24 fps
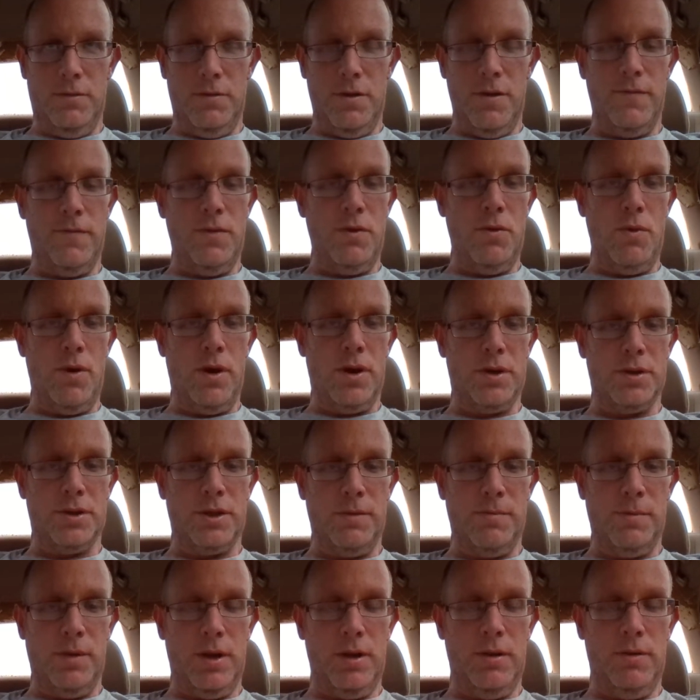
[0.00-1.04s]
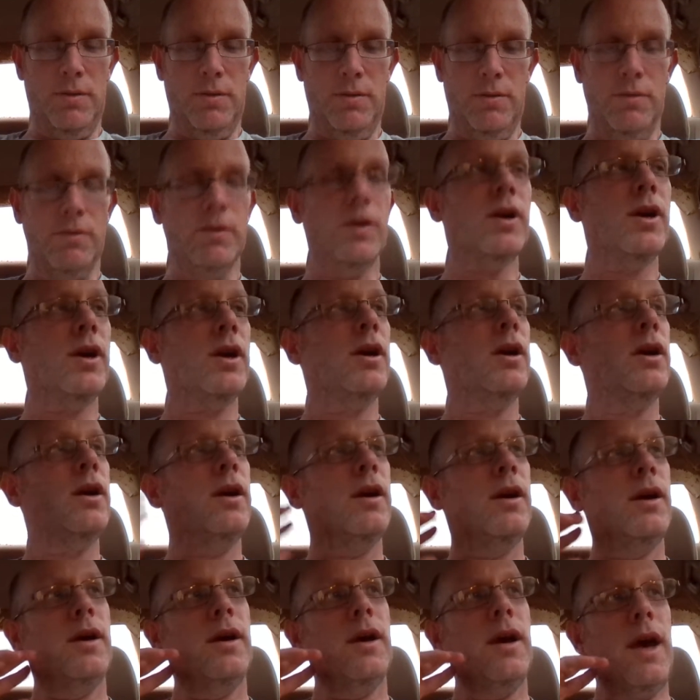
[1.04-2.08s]
if you are somebody who
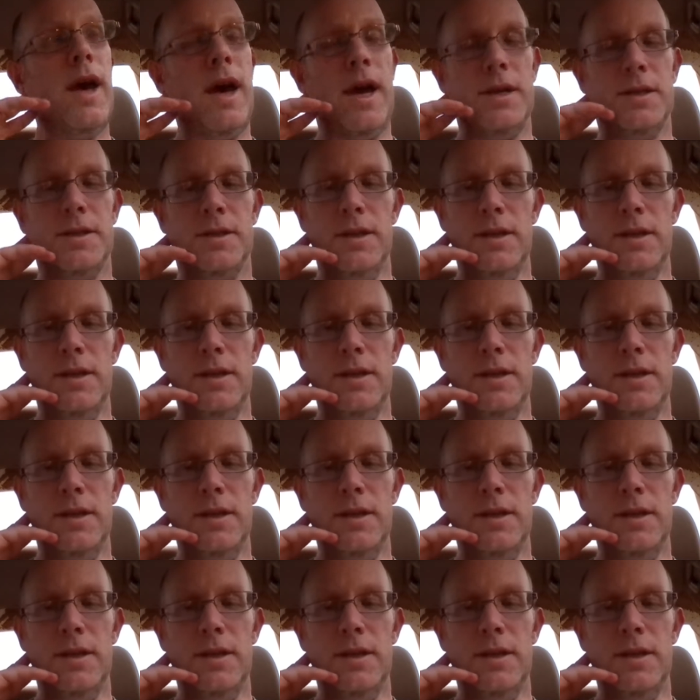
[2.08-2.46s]
has